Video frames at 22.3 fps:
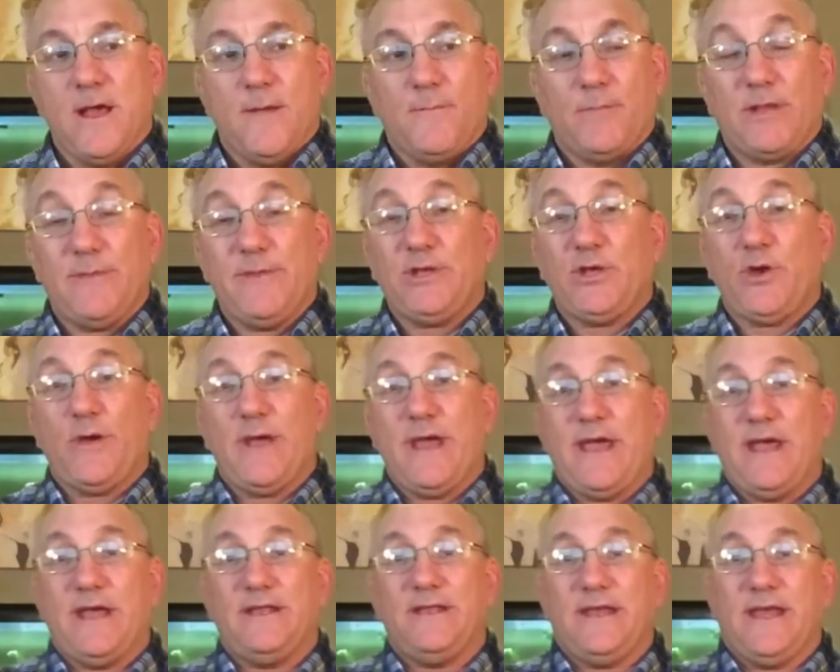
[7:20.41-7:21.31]
But let me go
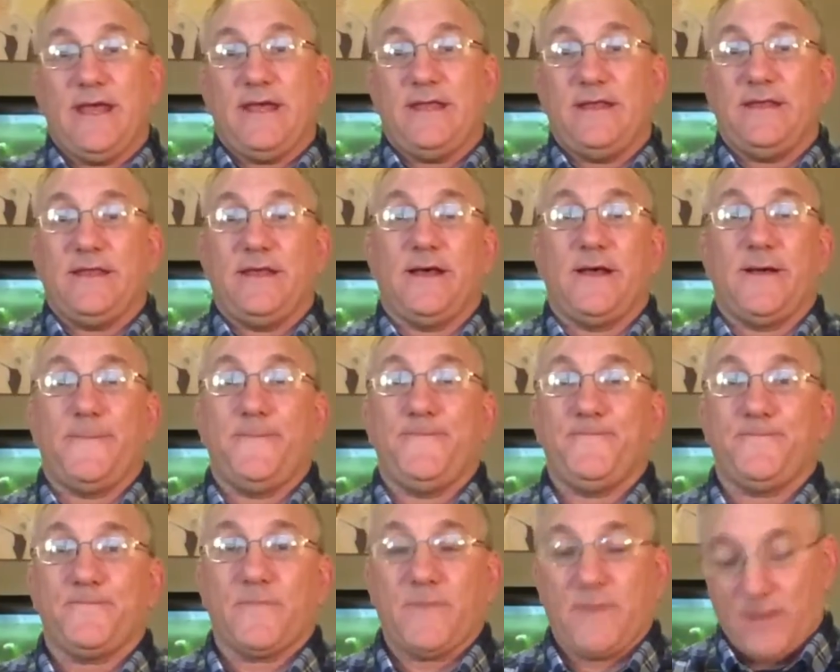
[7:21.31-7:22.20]
ahead and
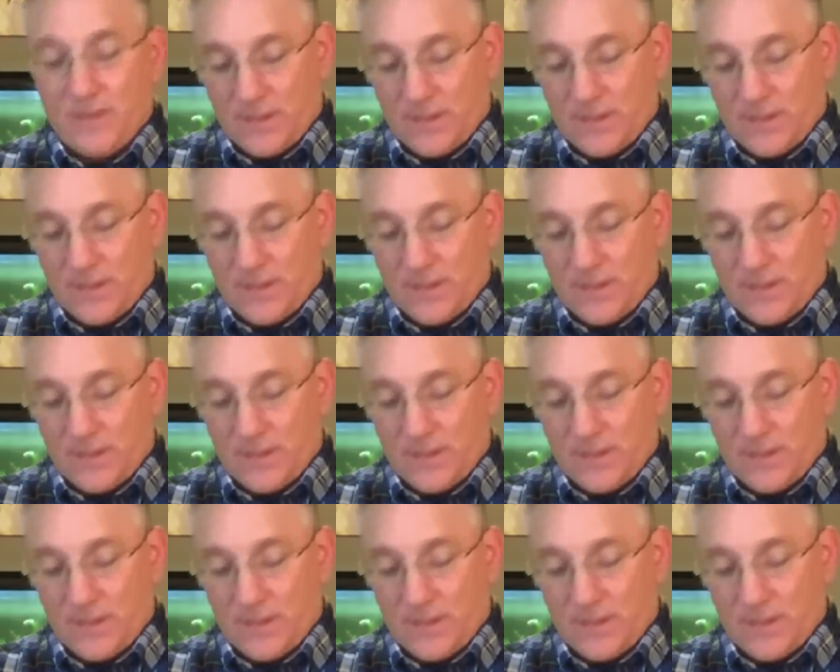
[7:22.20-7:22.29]
um,